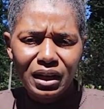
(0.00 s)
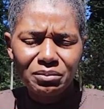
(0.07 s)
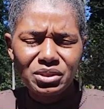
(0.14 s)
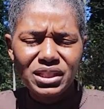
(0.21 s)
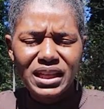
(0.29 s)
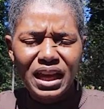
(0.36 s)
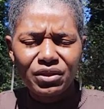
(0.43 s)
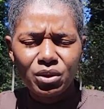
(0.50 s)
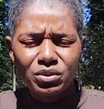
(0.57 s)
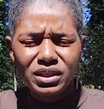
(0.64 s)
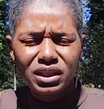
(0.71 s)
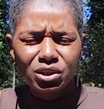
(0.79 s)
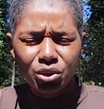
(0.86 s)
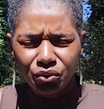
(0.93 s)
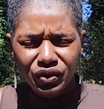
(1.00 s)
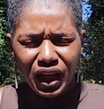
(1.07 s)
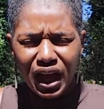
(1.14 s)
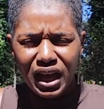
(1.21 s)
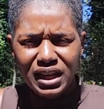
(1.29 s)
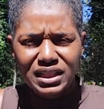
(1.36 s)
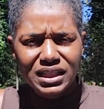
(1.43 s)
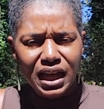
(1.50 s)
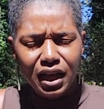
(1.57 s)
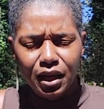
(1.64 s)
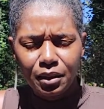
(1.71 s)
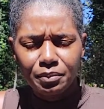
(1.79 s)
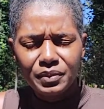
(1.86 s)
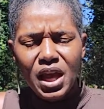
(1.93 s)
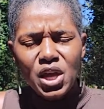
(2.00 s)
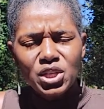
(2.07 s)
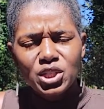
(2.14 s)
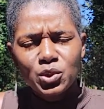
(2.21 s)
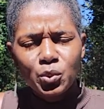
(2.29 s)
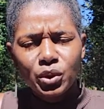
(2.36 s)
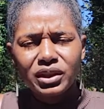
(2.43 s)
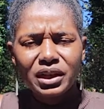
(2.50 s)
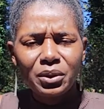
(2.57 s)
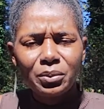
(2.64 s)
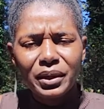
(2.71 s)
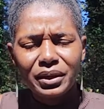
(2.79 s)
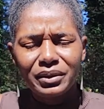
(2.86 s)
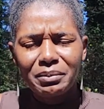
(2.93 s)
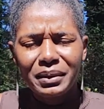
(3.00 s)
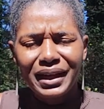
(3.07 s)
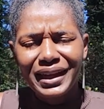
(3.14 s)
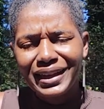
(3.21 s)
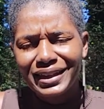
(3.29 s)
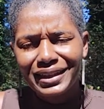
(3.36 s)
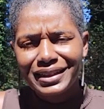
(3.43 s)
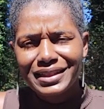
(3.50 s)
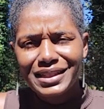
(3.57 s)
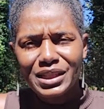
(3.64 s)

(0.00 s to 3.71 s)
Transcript: just have those little thoughts swirling around in my head.